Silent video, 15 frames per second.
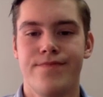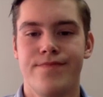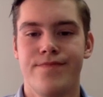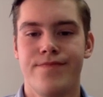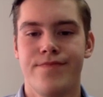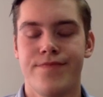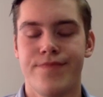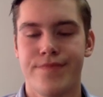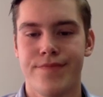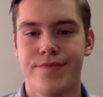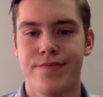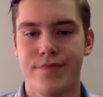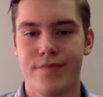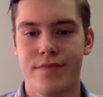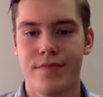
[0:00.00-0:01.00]

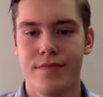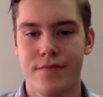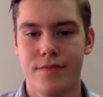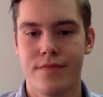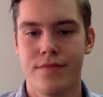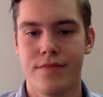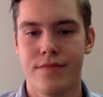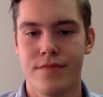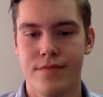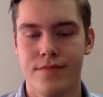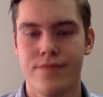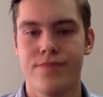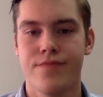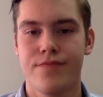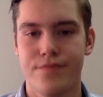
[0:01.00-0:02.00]

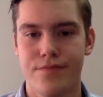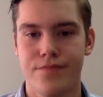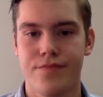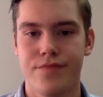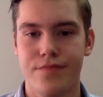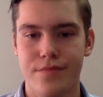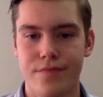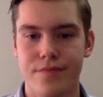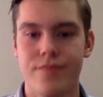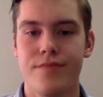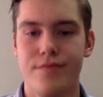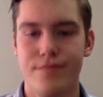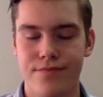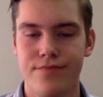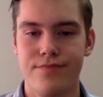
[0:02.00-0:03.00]

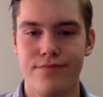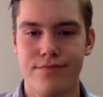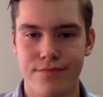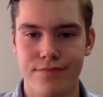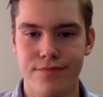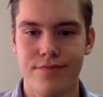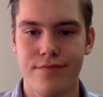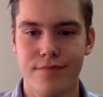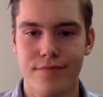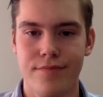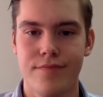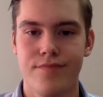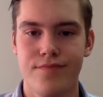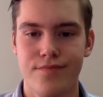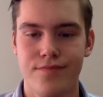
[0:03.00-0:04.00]

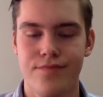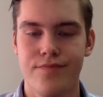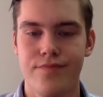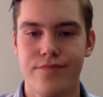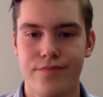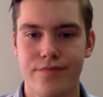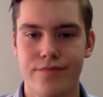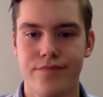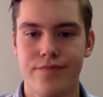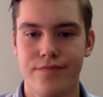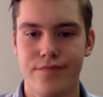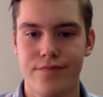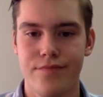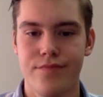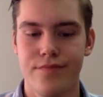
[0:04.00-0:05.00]

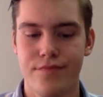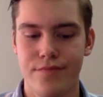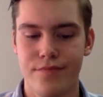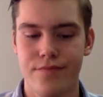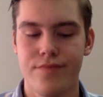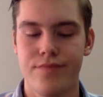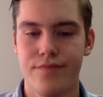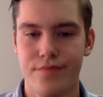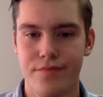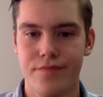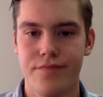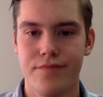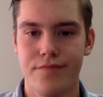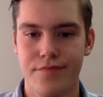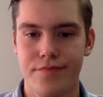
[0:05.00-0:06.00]

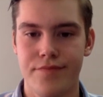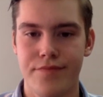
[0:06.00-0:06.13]
[no speech]